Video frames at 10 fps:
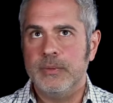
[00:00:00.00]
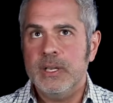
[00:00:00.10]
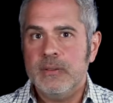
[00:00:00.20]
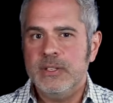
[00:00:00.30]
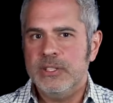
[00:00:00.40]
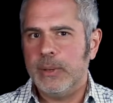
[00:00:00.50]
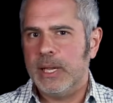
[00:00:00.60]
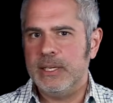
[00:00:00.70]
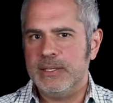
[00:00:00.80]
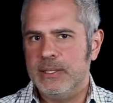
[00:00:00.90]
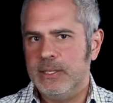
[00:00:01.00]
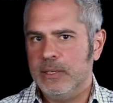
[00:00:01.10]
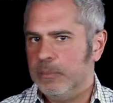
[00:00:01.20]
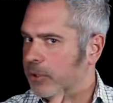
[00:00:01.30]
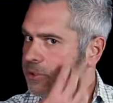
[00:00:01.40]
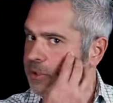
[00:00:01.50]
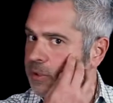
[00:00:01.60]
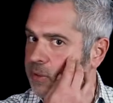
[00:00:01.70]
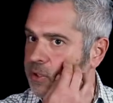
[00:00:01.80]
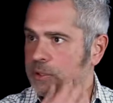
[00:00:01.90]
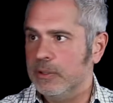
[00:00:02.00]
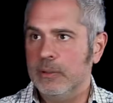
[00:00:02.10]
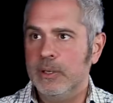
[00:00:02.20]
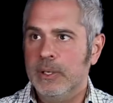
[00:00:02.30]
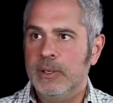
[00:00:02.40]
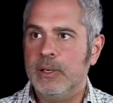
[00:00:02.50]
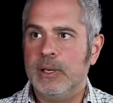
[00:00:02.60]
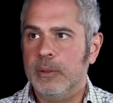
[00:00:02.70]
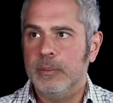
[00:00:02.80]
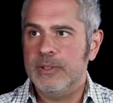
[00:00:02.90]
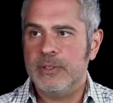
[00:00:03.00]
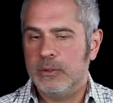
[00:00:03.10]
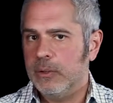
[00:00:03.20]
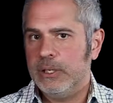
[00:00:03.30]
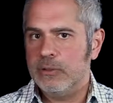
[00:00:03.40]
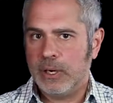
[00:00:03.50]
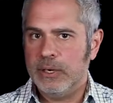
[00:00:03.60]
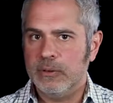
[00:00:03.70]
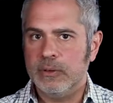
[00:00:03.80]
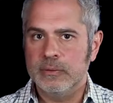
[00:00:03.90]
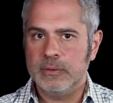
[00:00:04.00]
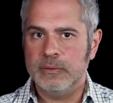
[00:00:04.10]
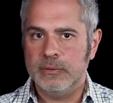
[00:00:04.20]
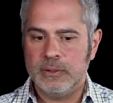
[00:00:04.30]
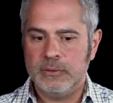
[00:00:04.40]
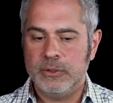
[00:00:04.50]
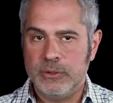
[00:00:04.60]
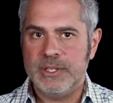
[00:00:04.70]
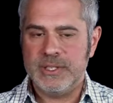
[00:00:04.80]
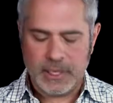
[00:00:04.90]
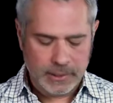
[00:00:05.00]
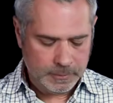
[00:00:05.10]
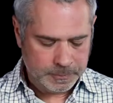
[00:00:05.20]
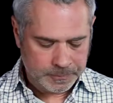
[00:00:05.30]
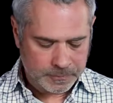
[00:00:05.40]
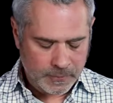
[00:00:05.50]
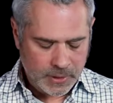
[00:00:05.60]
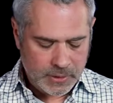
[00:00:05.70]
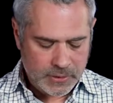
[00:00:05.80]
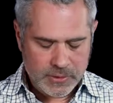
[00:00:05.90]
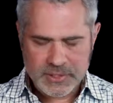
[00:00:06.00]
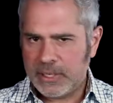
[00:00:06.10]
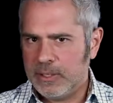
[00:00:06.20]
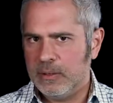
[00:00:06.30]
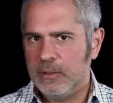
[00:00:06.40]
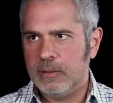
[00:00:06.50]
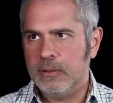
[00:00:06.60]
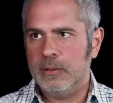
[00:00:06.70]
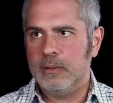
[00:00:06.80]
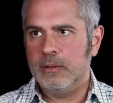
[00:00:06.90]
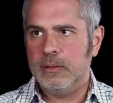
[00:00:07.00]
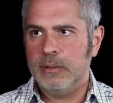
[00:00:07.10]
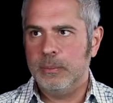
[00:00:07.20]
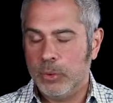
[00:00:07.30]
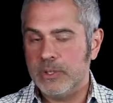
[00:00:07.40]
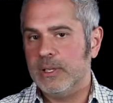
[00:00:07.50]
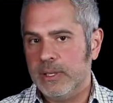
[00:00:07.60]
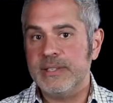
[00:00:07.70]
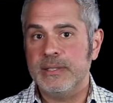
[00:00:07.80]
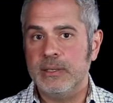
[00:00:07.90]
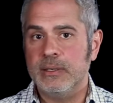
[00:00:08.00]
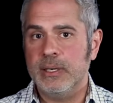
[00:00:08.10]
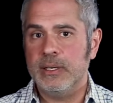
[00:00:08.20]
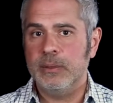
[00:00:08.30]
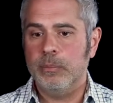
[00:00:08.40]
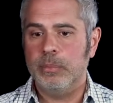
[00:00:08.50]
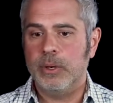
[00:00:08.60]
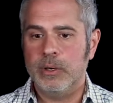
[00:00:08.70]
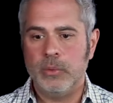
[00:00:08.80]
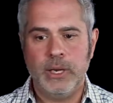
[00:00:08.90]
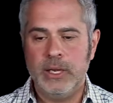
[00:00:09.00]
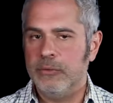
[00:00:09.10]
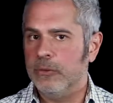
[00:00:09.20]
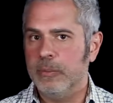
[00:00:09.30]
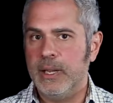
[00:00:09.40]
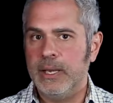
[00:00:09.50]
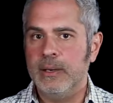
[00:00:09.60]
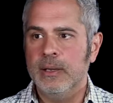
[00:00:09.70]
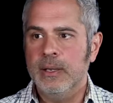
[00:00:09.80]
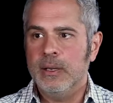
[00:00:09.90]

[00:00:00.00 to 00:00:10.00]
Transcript: individuality and personal vision is a great driver of good design. So the second important lesson I brought away from that